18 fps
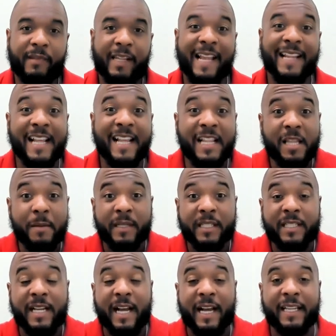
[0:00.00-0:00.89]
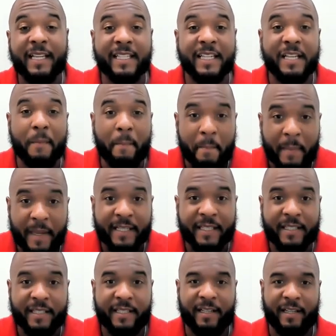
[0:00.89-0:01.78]
and that the Messiah is in the
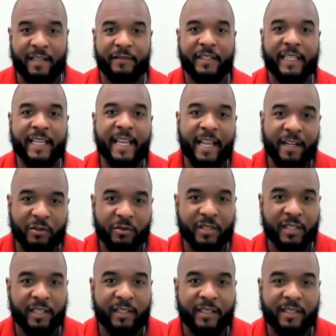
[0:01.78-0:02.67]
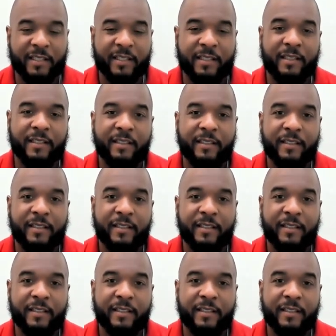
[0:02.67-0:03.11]
midst of the candlesticks.